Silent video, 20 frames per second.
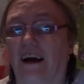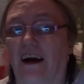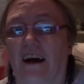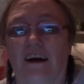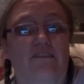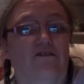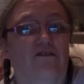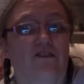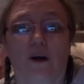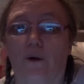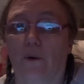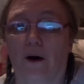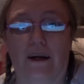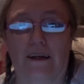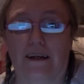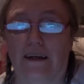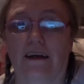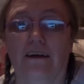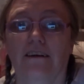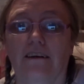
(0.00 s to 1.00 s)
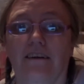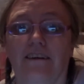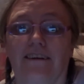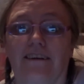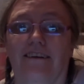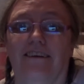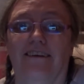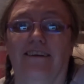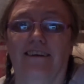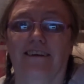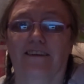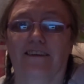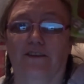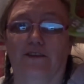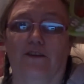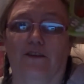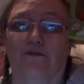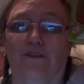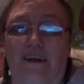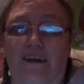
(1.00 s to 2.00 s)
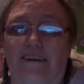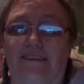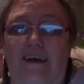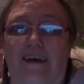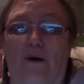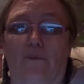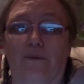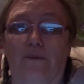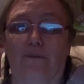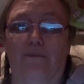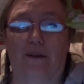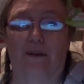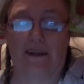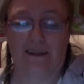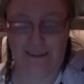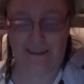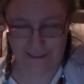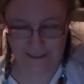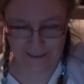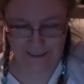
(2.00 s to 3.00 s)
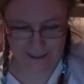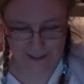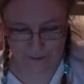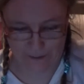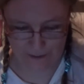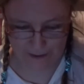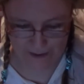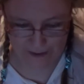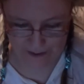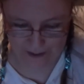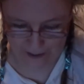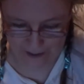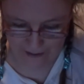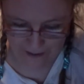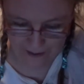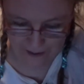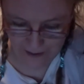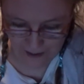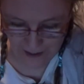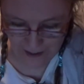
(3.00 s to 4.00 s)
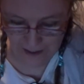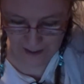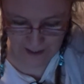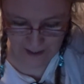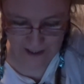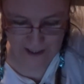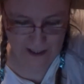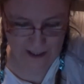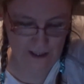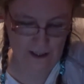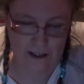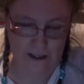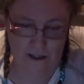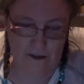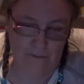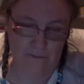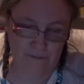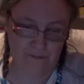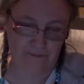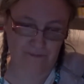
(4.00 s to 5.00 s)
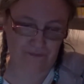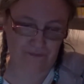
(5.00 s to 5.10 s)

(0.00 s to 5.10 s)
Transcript: I have no idea. So if you can tell me, please, I would like that. And